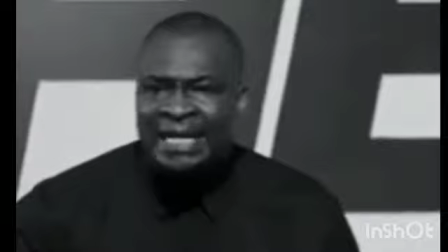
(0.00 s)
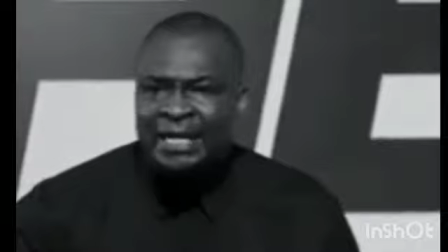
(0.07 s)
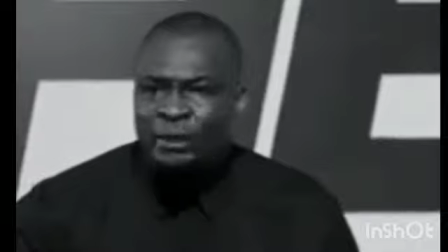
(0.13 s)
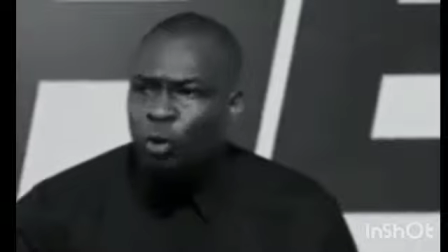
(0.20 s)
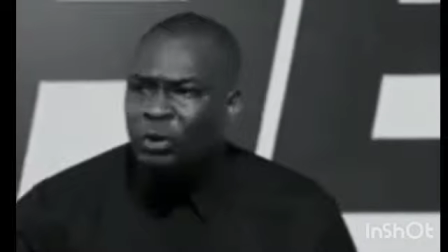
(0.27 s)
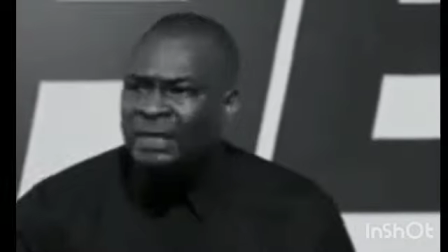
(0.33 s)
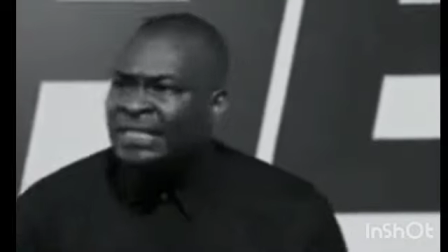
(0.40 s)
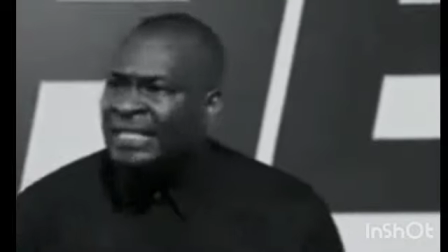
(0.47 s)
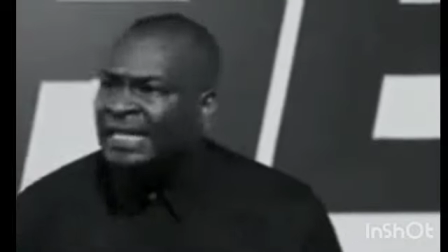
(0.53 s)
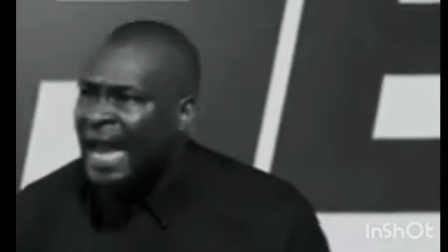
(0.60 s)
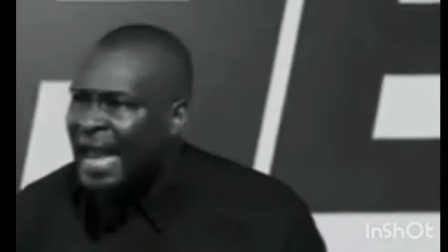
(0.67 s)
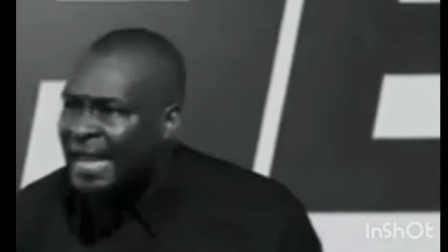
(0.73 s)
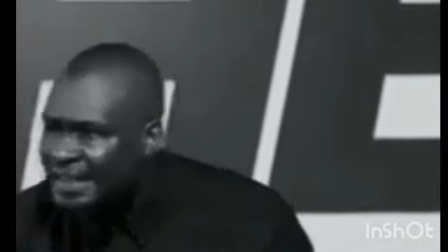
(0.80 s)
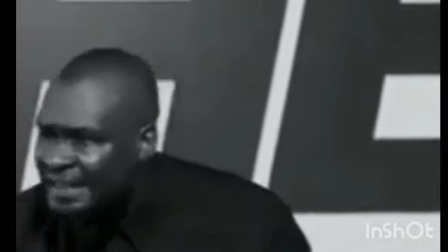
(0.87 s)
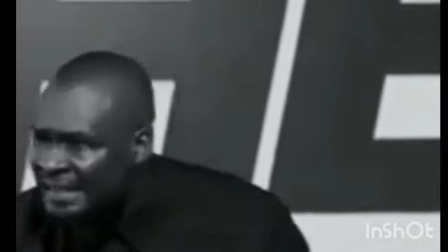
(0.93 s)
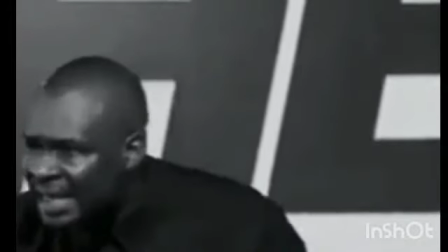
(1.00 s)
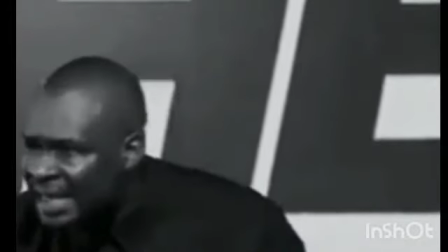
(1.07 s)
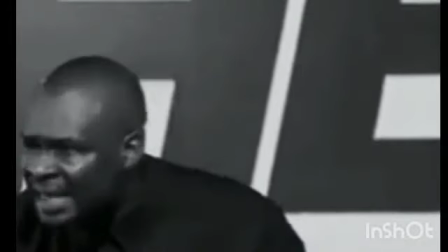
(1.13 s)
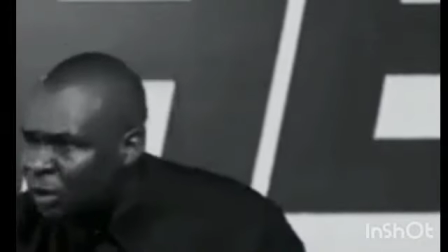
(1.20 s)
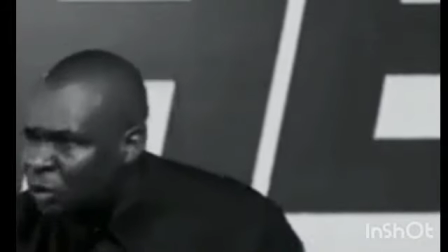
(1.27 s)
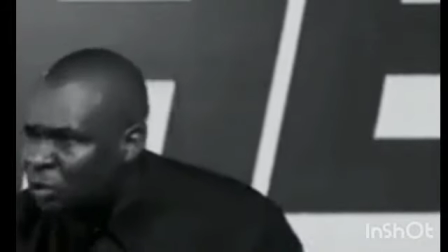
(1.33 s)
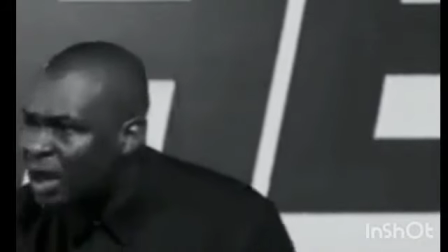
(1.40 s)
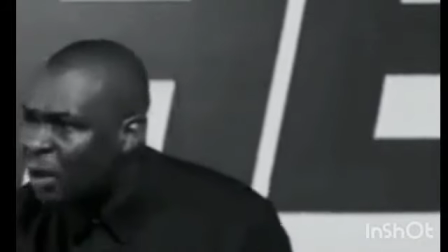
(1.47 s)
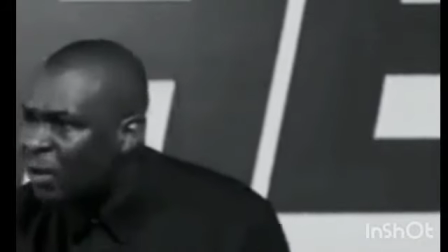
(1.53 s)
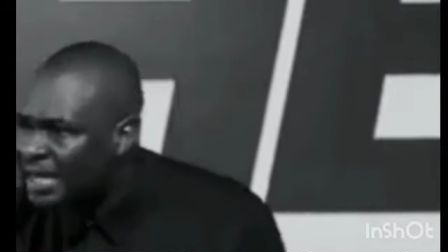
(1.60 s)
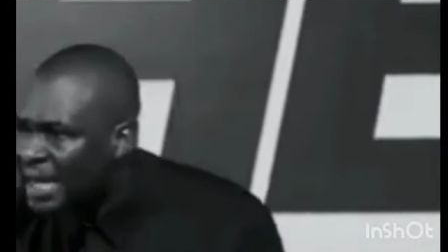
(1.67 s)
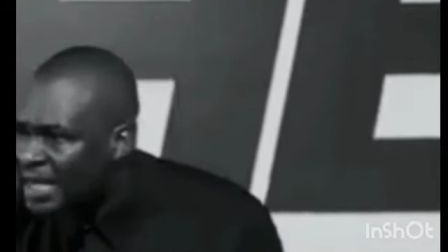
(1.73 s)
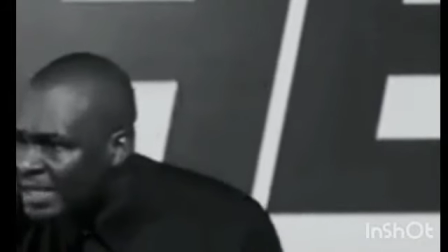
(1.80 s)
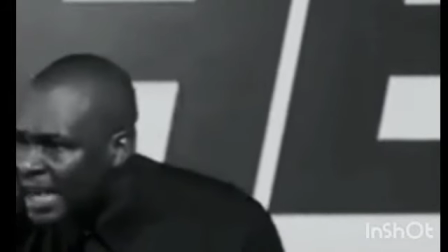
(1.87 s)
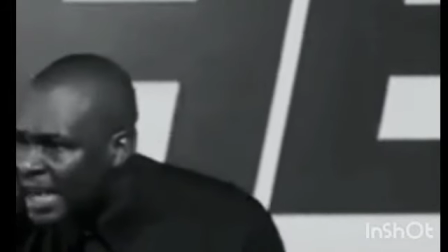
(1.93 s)
they don't deny it. Did you hear
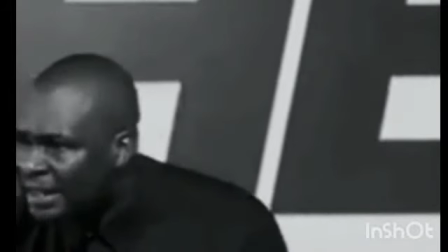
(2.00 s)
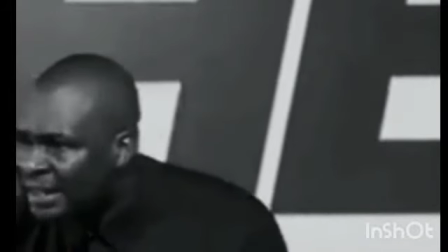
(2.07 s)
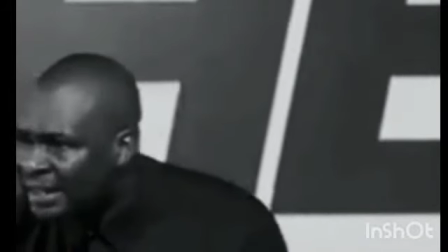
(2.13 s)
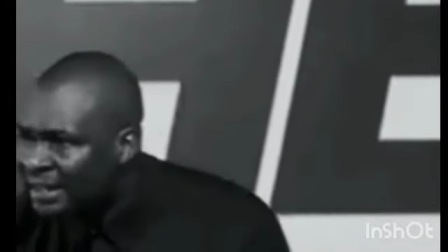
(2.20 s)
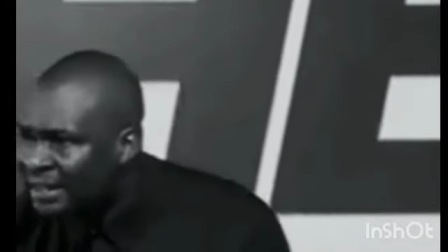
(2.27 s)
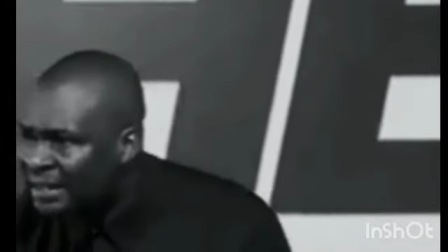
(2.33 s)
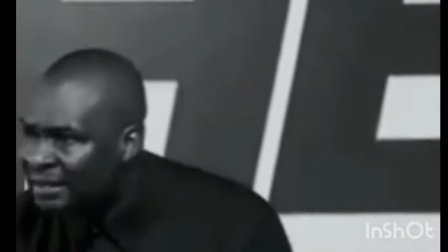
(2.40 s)
what I said?